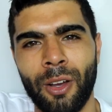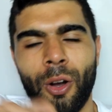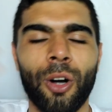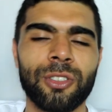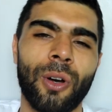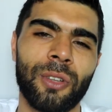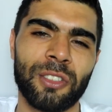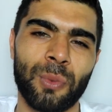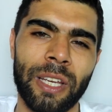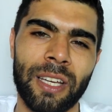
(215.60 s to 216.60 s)
Also
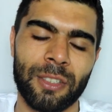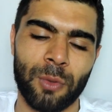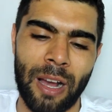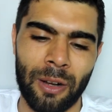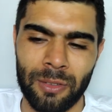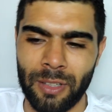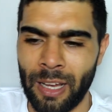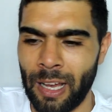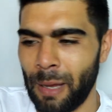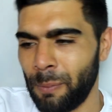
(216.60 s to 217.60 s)
this week as well,
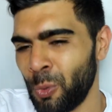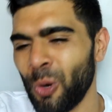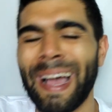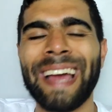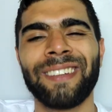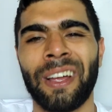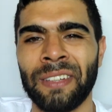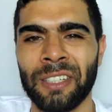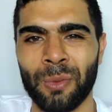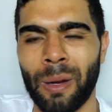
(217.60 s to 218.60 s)
we'll end on
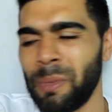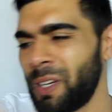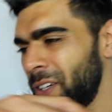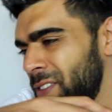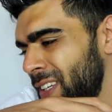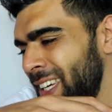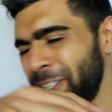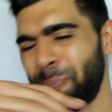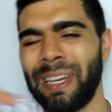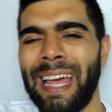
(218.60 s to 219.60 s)
this one because
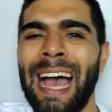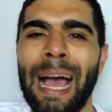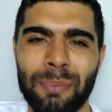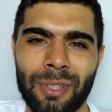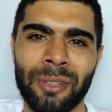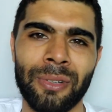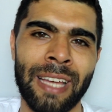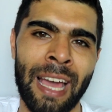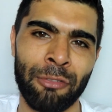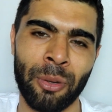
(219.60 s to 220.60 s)
it's been
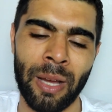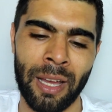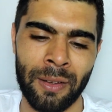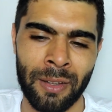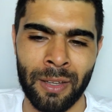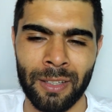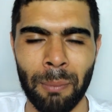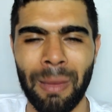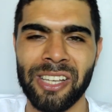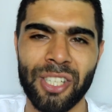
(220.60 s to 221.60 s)
absolutely everywhere.
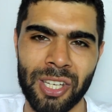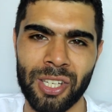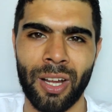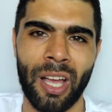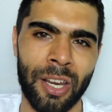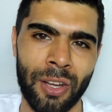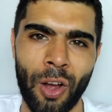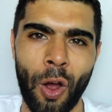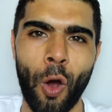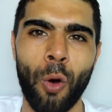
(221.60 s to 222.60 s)
The Manchester United
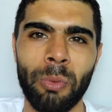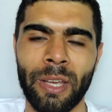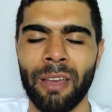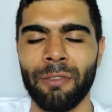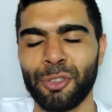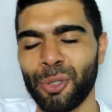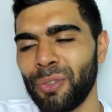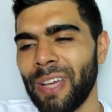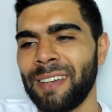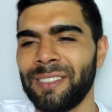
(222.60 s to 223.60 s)
home kit for
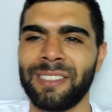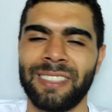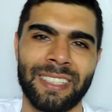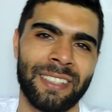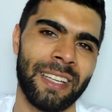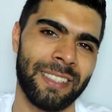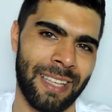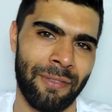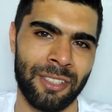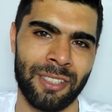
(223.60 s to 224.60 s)

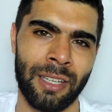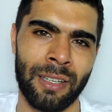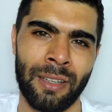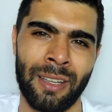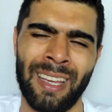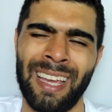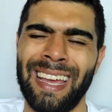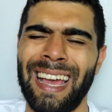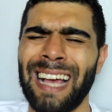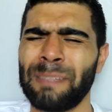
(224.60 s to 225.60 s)
2016-17
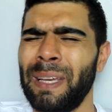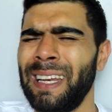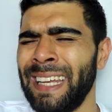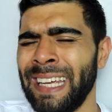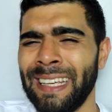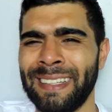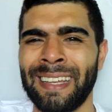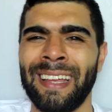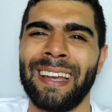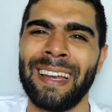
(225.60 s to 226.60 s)
has been leaked
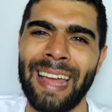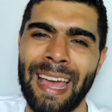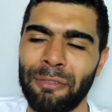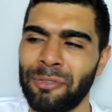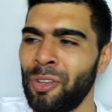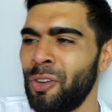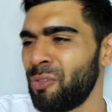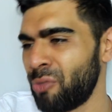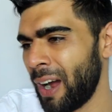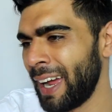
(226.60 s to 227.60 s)
left,
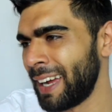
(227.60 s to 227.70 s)
right